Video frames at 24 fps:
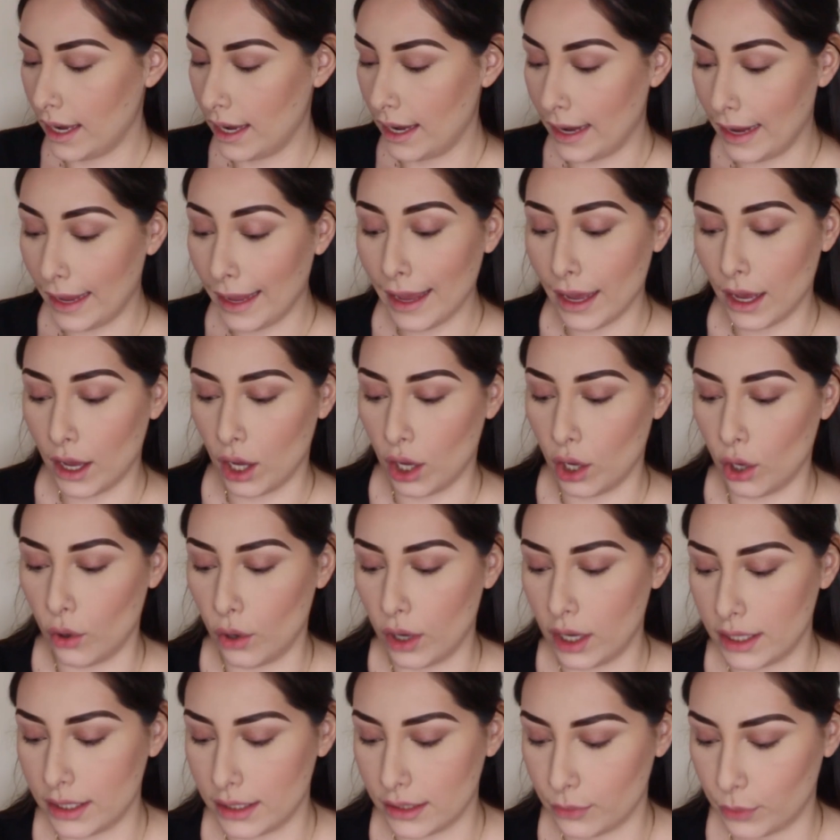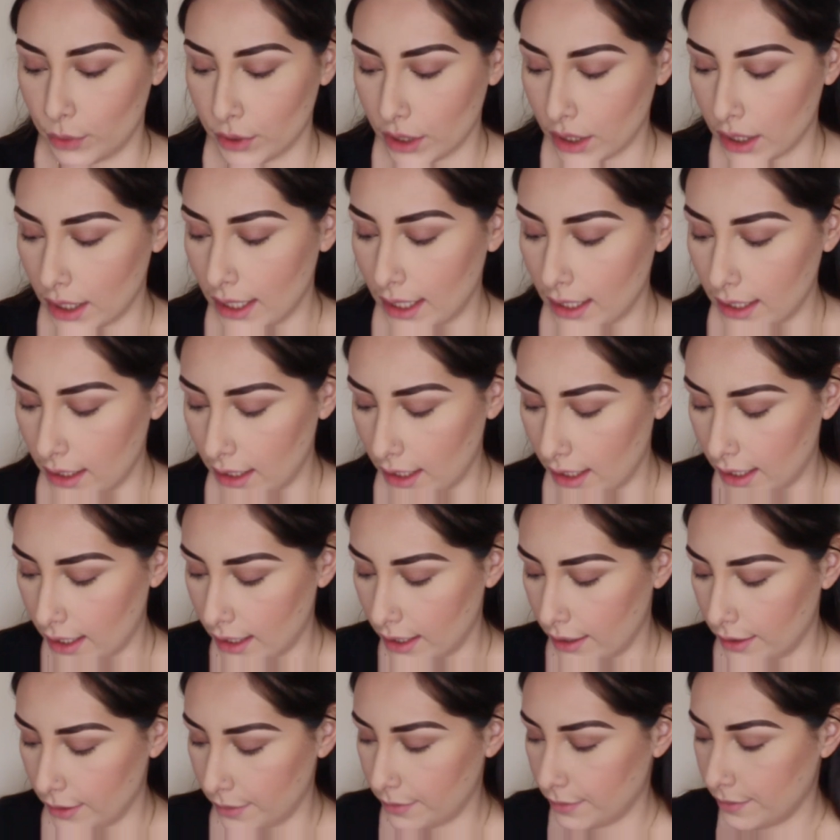Now we're gonna
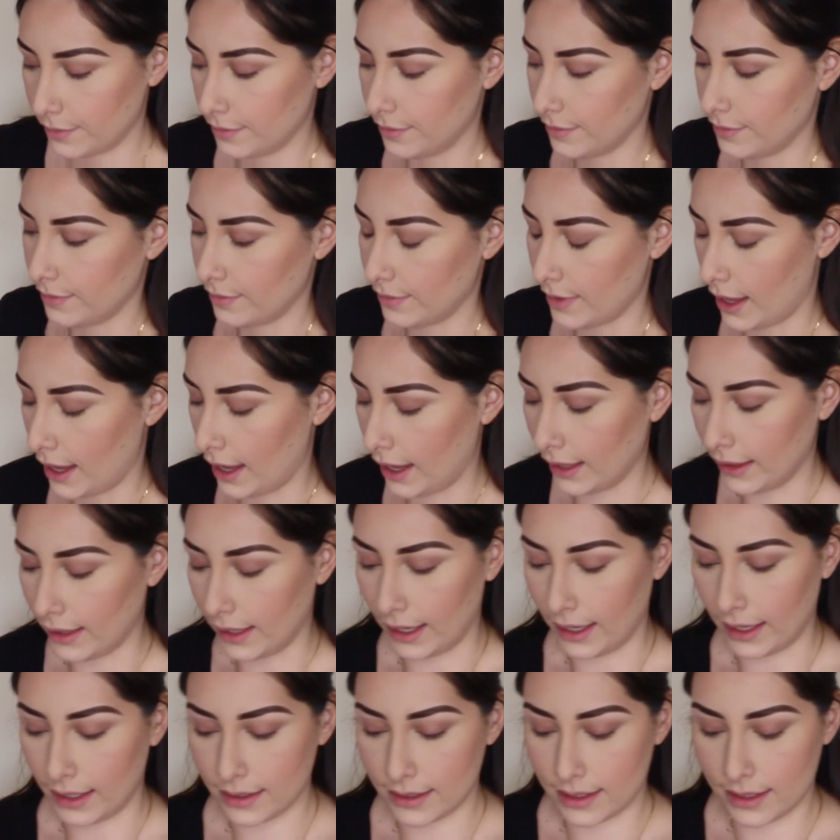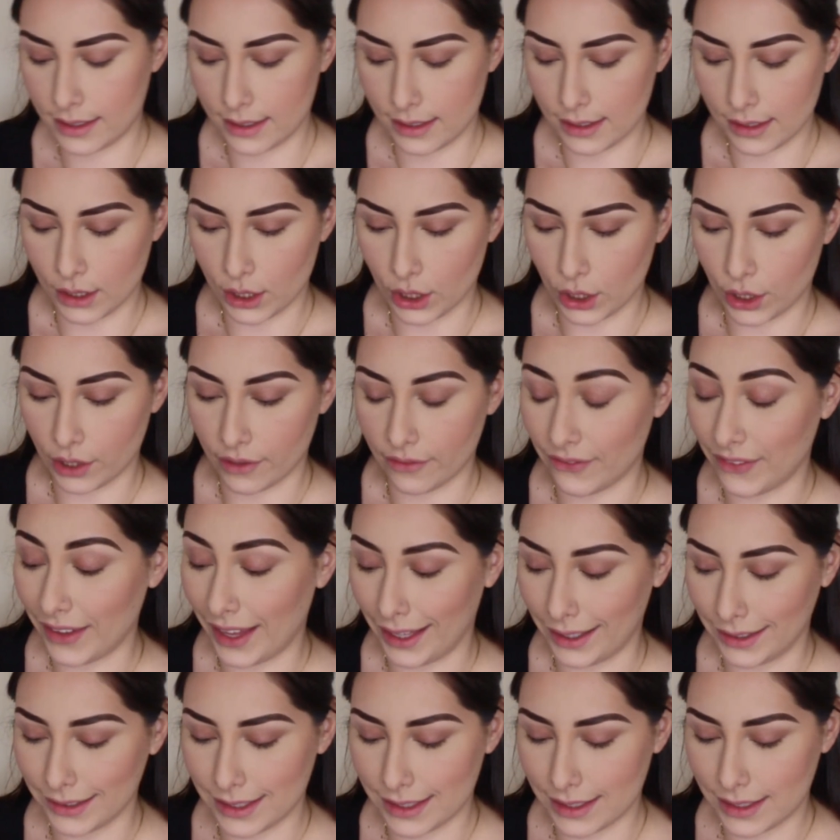highlight our
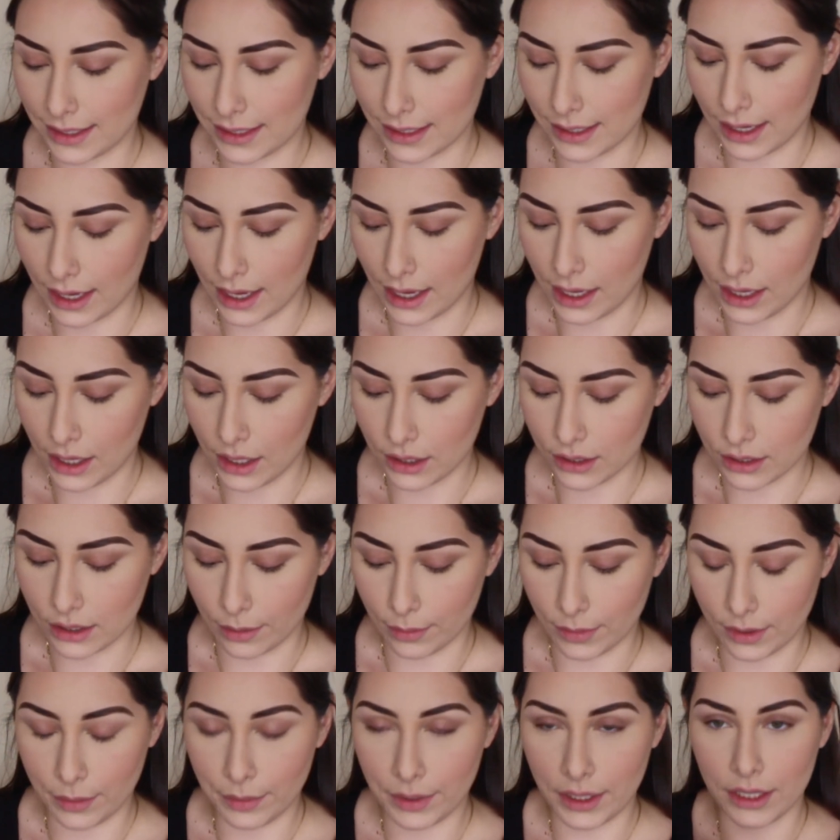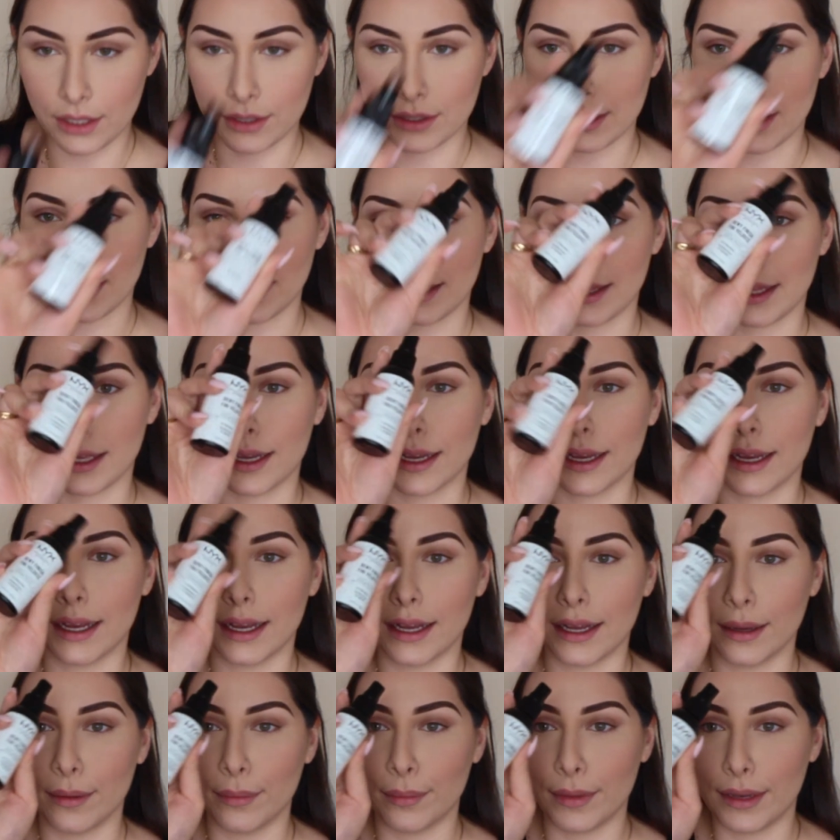face. So I'm gonna be using the
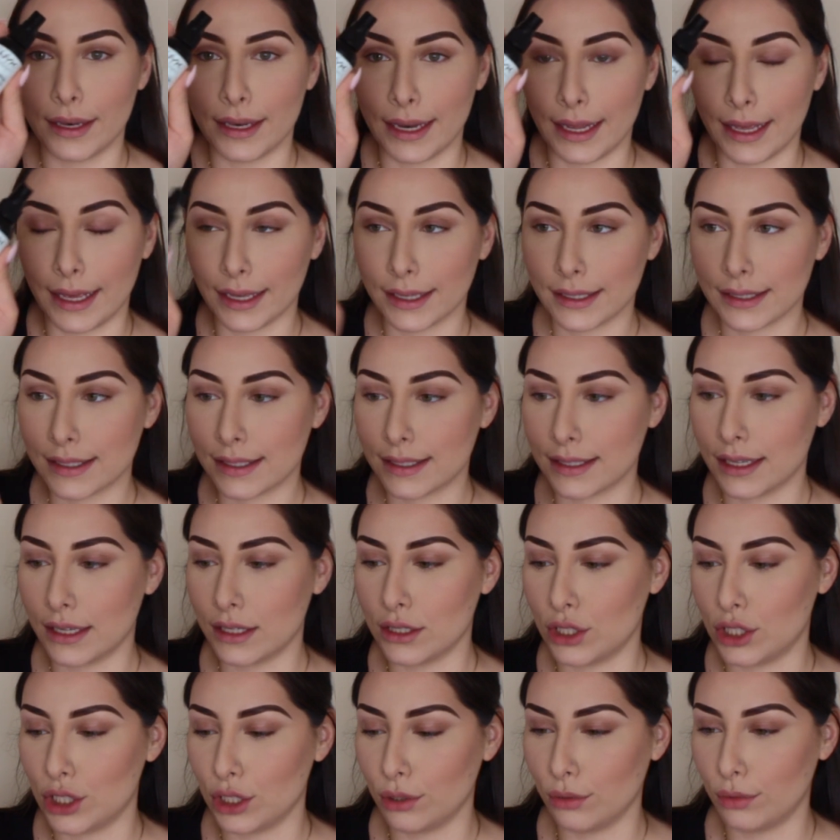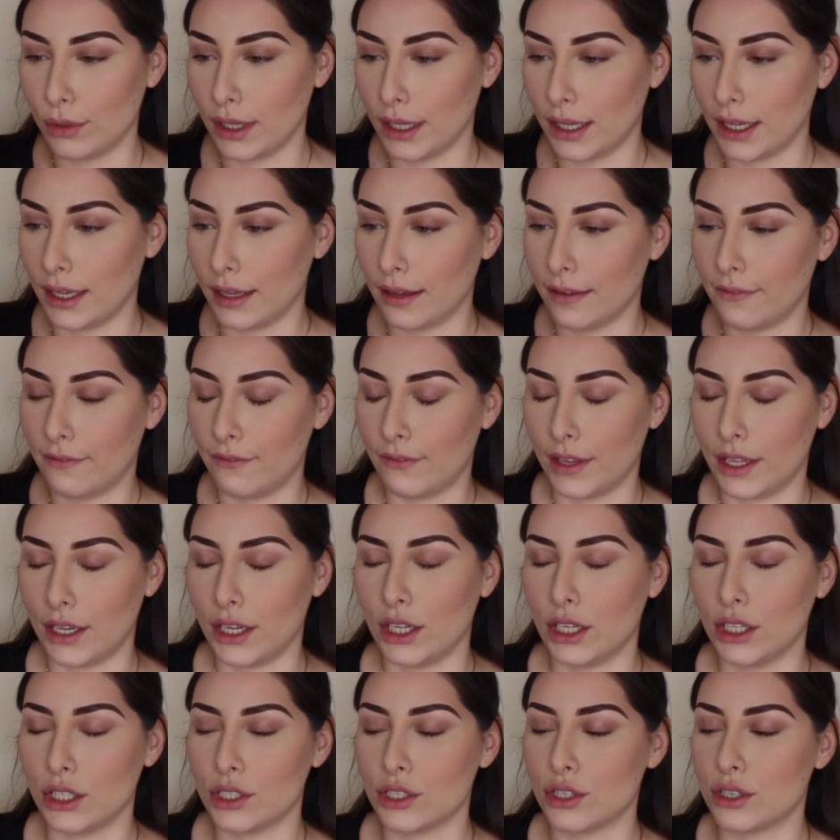NYX Dewy
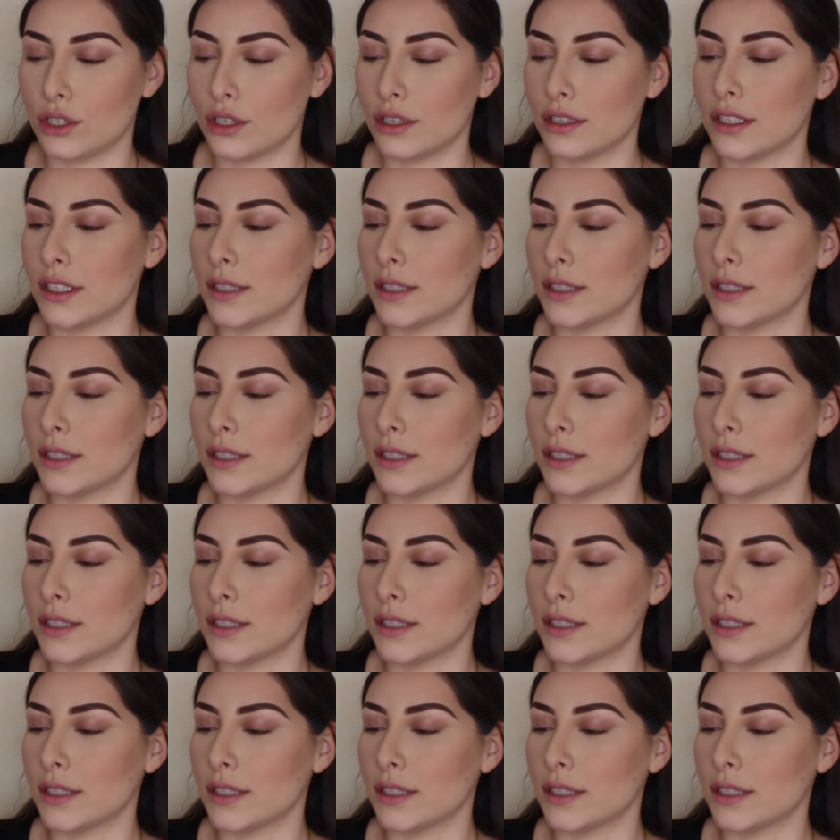Finish